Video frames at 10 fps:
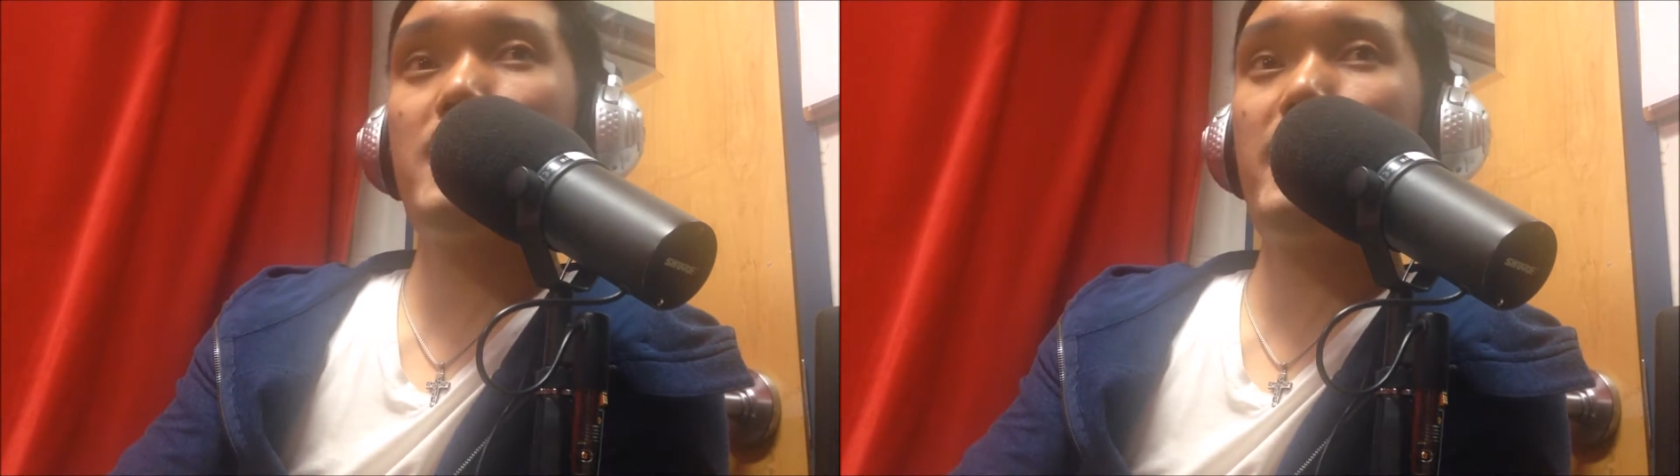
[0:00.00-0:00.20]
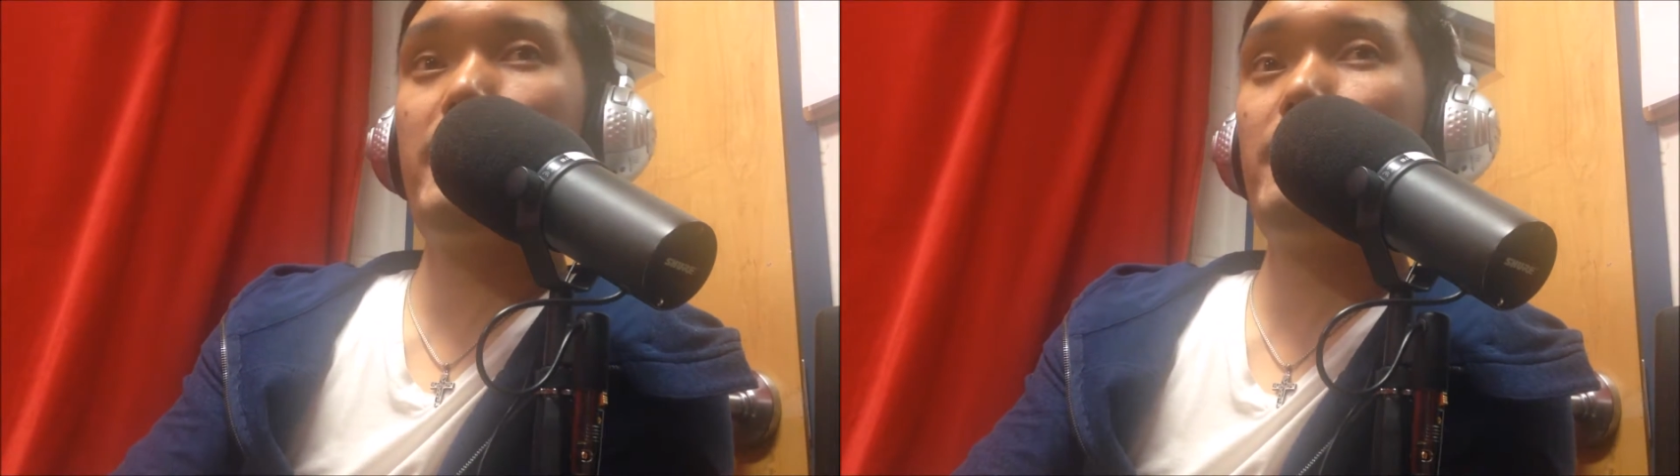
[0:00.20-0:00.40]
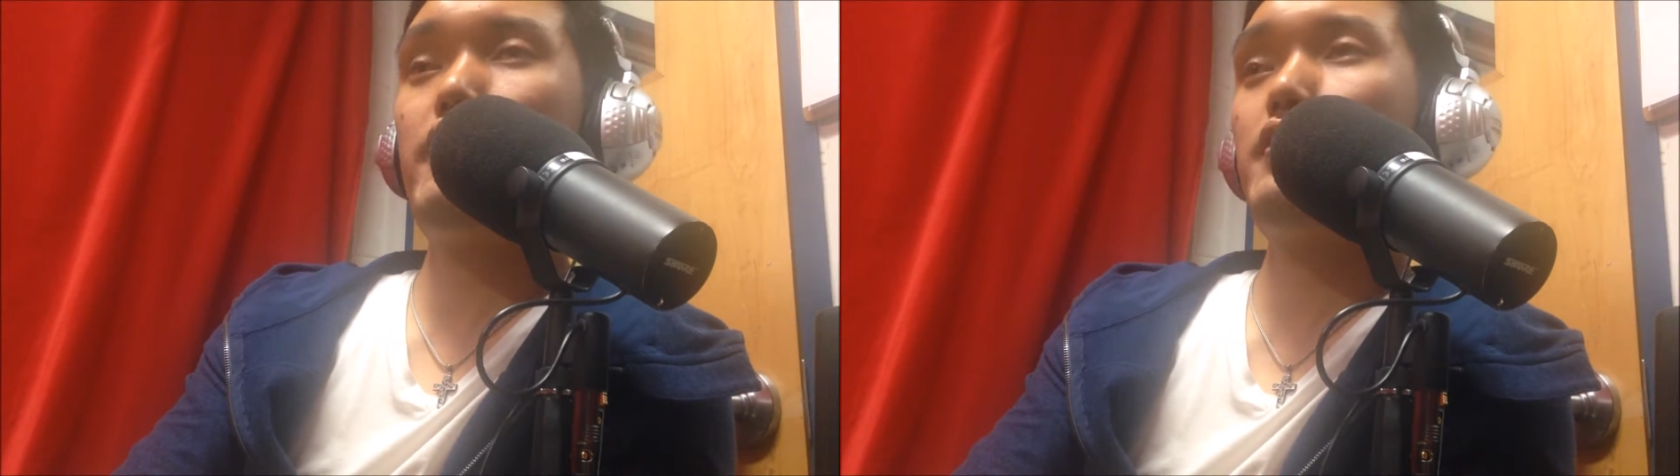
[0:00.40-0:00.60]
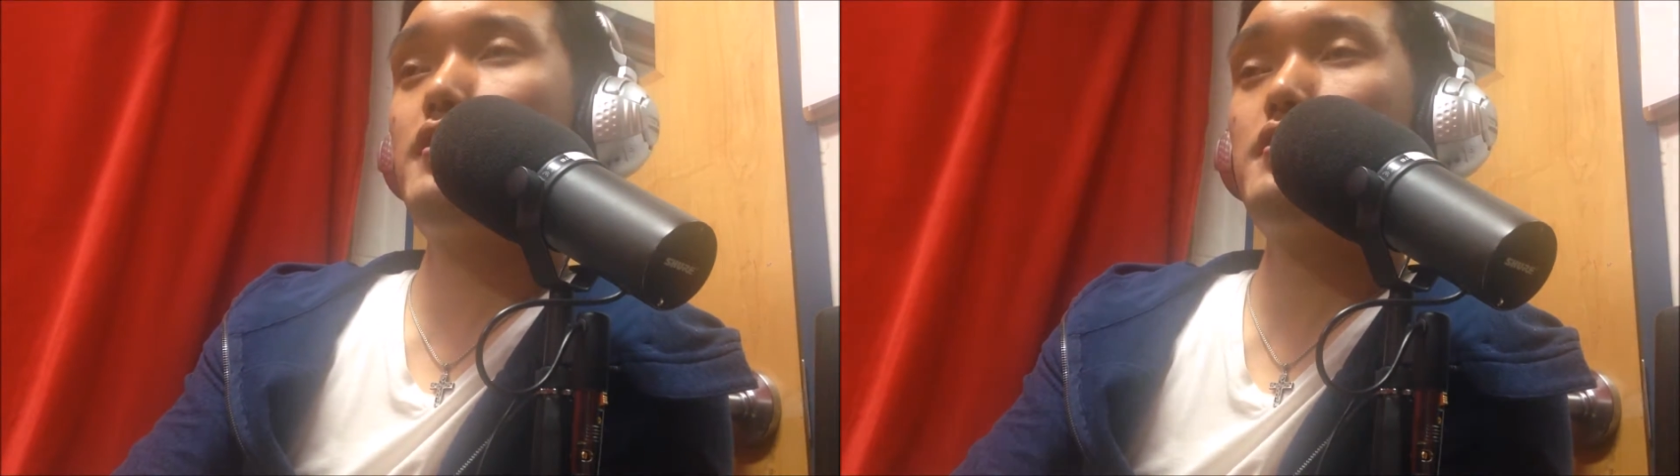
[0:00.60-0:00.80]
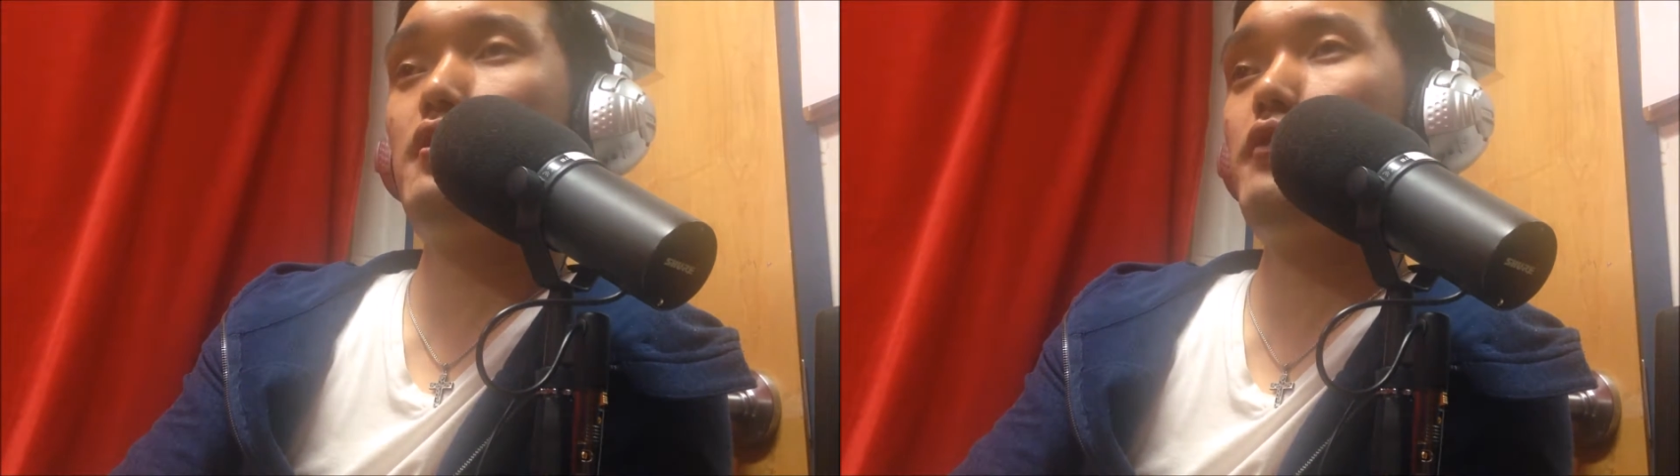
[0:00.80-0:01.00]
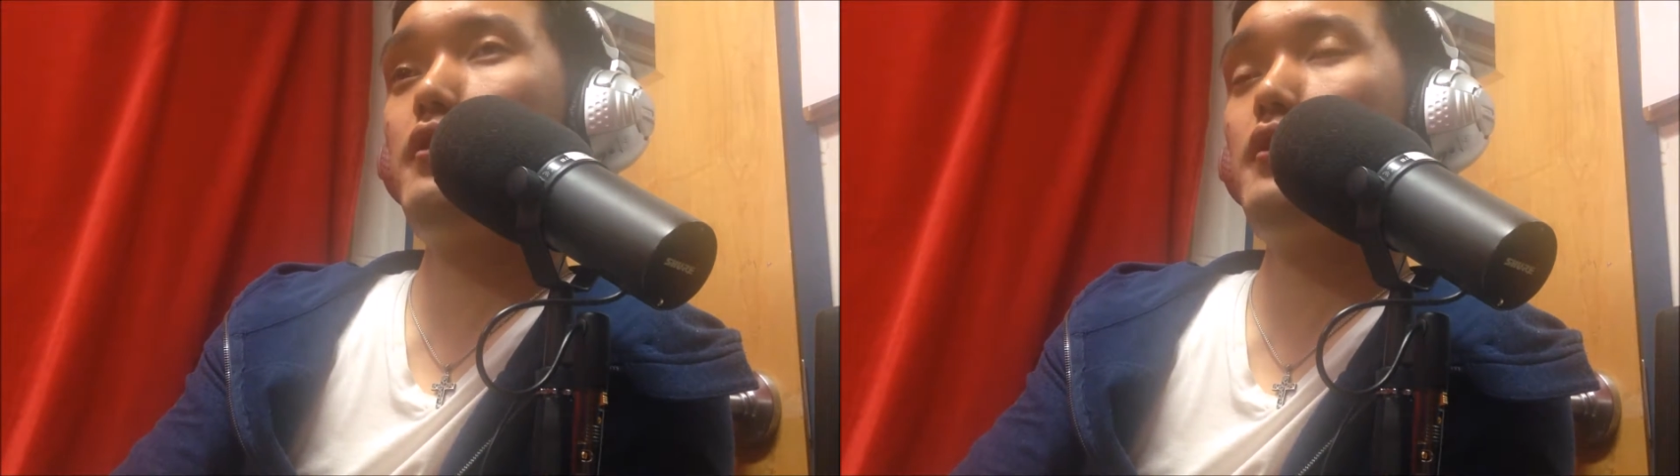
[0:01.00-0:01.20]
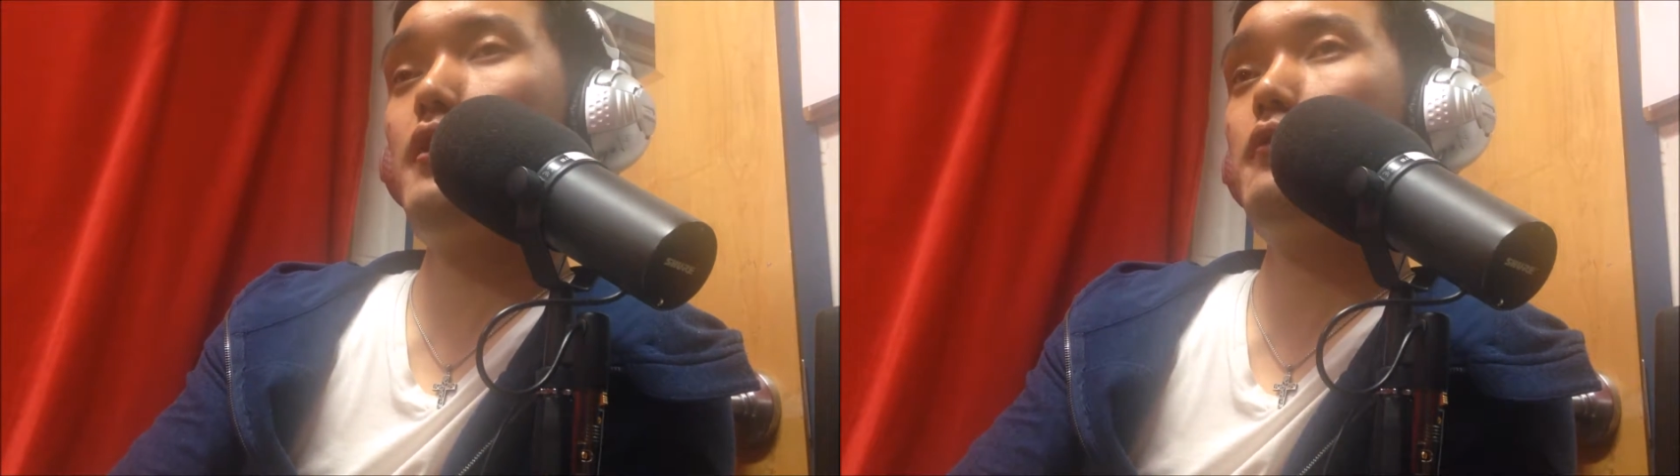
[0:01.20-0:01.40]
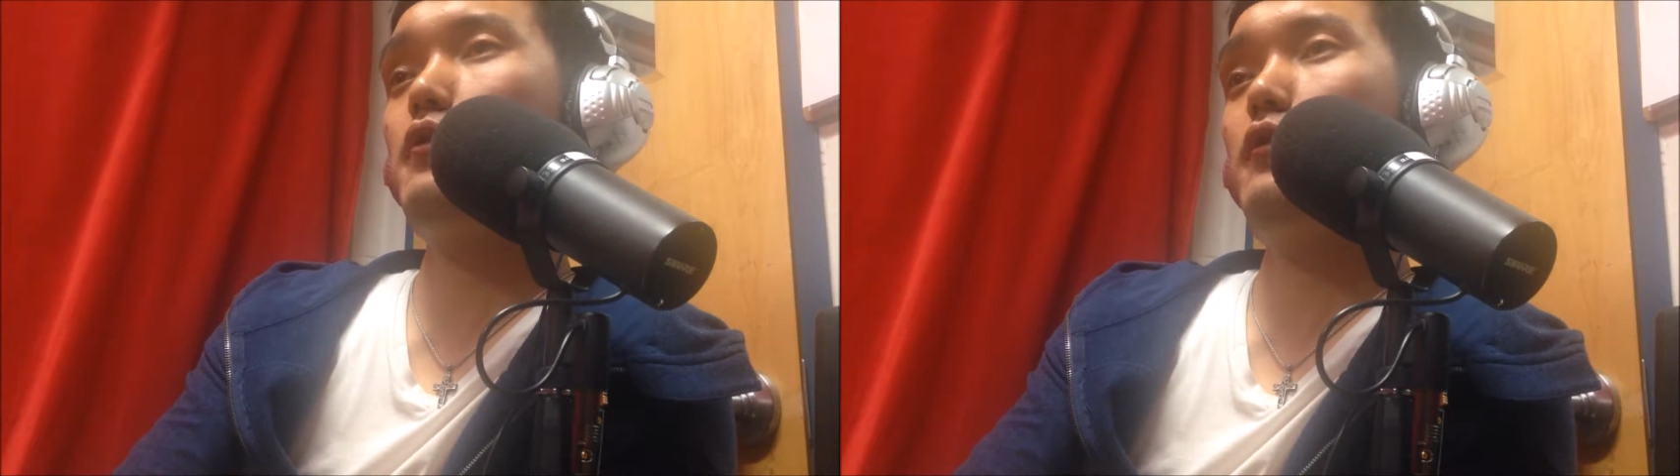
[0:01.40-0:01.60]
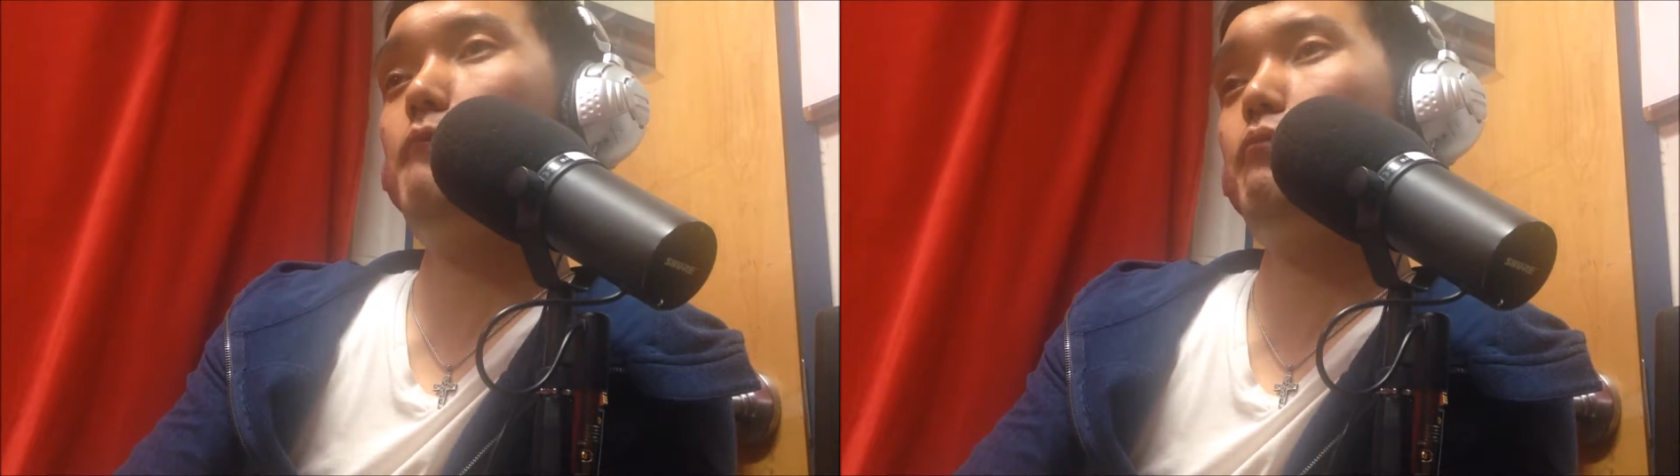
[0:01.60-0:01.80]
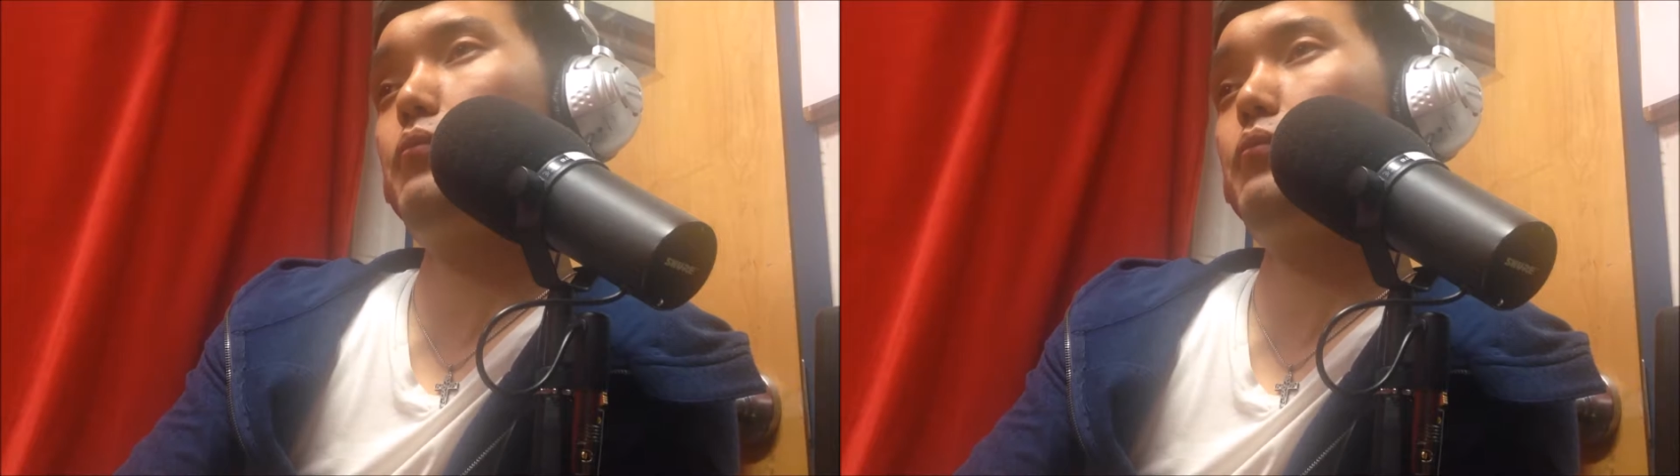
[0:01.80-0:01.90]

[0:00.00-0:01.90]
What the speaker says: hair and stuff like that. Okay.